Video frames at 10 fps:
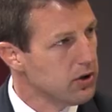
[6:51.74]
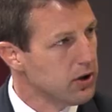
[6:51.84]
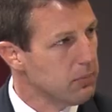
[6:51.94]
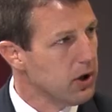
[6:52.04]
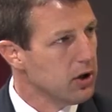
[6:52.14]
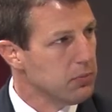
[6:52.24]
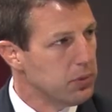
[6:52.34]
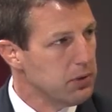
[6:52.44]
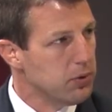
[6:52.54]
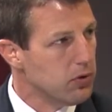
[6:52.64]
that the American
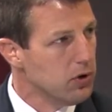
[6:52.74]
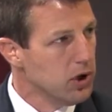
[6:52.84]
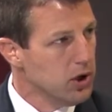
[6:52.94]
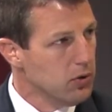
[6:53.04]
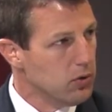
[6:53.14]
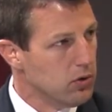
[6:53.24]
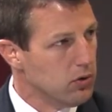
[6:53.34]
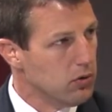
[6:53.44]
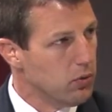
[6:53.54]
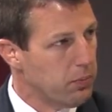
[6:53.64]
people
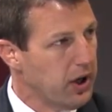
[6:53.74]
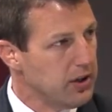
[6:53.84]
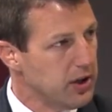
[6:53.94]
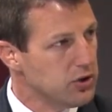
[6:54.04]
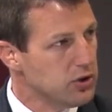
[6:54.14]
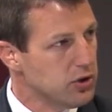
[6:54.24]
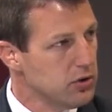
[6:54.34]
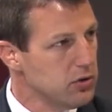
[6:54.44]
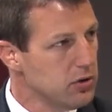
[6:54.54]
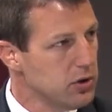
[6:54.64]
will will pay attention
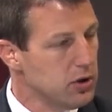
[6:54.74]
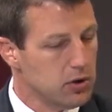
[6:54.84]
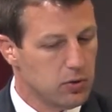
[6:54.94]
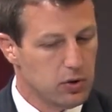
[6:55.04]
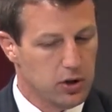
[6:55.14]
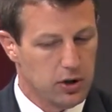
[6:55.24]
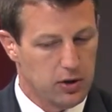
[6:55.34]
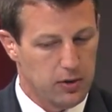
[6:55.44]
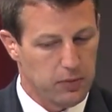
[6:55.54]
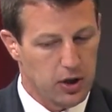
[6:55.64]
to. Mm-hmm. You know,
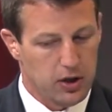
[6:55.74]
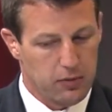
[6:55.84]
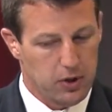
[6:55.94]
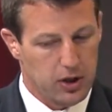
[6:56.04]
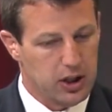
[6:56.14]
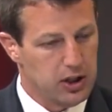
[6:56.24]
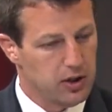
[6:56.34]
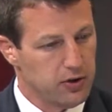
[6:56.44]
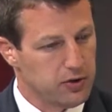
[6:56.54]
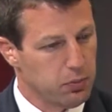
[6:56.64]
uh, I'm not I'm not hitting
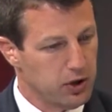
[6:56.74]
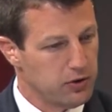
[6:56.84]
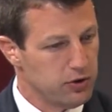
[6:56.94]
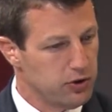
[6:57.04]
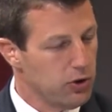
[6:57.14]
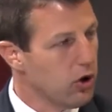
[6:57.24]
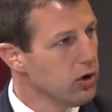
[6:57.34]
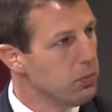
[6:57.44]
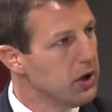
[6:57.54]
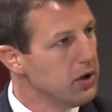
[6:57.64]
on this president too
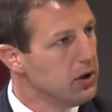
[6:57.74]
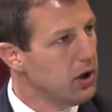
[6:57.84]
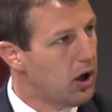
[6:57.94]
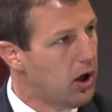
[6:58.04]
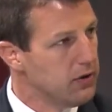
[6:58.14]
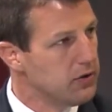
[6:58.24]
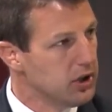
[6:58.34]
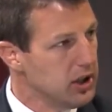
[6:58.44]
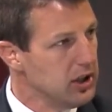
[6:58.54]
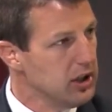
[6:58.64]
hard, but
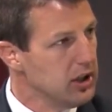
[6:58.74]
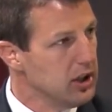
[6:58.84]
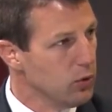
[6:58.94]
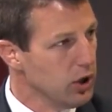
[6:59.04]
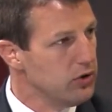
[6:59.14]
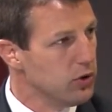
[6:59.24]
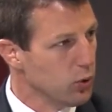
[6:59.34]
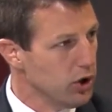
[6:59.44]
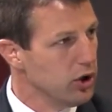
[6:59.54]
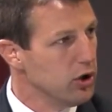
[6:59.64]
obviously he he reads a
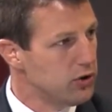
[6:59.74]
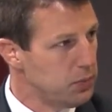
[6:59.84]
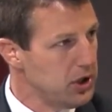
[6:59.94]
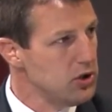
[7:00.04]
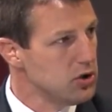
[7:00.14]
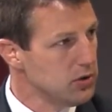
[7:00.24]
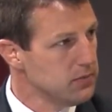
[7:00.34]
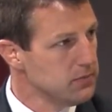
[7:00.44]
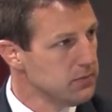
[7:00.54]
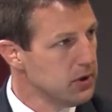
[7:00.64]
really good speech,
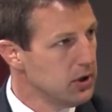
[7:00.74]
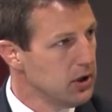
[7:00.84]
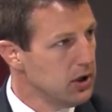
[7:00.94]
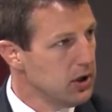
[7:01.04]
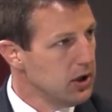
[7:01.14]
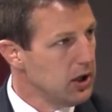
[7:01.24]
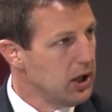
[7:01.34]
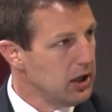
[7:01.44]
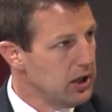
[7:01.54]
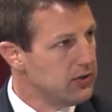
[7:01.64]
mm-hmm. and he